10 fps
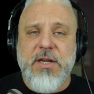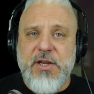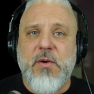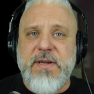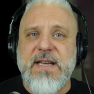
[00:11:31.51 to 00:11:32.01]
You
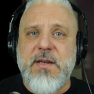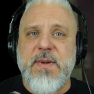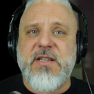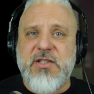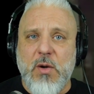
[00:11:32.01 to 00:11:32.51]
don't need to
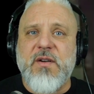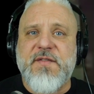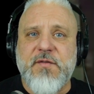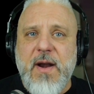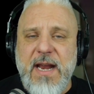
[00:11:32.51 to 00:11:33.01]
be so
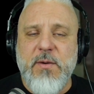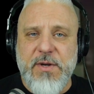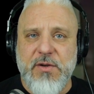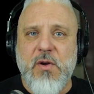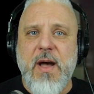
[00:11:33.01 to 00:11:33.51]
afraid
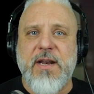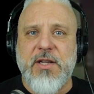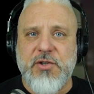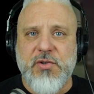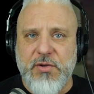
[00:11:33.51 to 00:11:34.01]
when you know how to
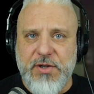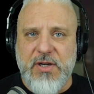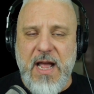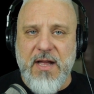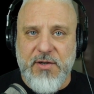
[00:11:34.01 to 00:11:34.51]
control your
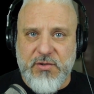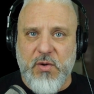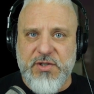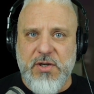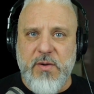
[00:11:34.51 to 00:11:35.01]

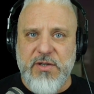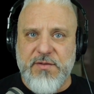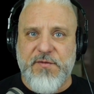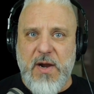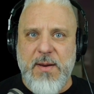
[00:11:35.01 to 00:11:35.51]
torso and your
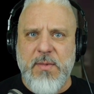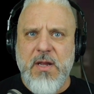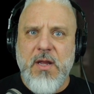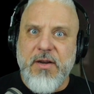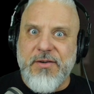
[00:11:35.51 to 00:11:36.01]
frame,
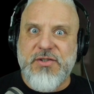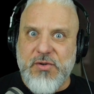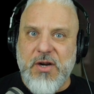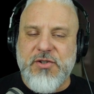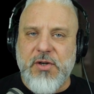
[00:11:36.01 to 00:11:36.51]
your
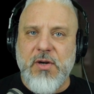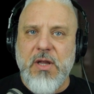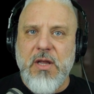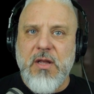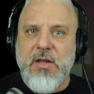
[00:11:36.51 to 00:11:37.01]
structure.
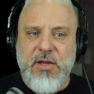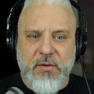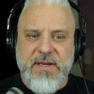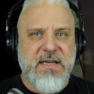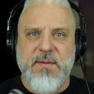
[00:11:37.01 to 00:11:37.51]
You
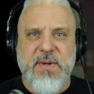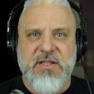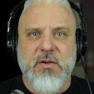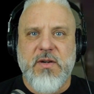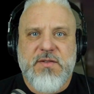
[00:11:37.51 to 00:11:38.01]
don't need to be
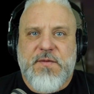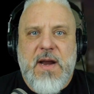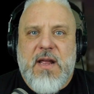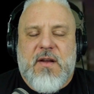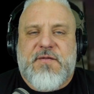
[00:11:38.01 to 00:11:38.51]
so
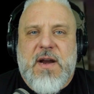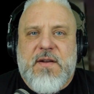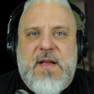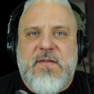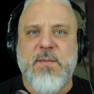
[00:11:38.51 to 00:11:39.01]
afraid
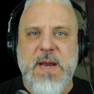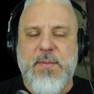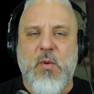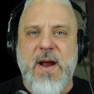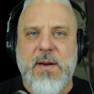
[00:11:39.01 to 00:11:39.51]
of having
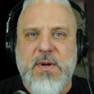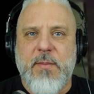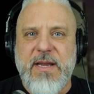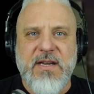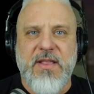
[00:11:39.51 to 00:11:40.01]
people wind up
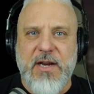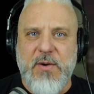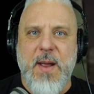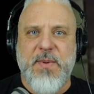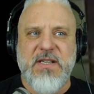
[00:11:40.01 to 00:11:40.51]
coming into that
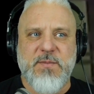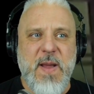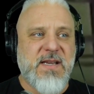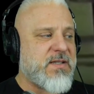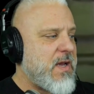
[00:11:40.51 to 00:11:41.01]
grappling
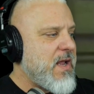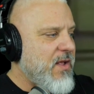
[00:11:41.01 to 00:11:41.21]
space.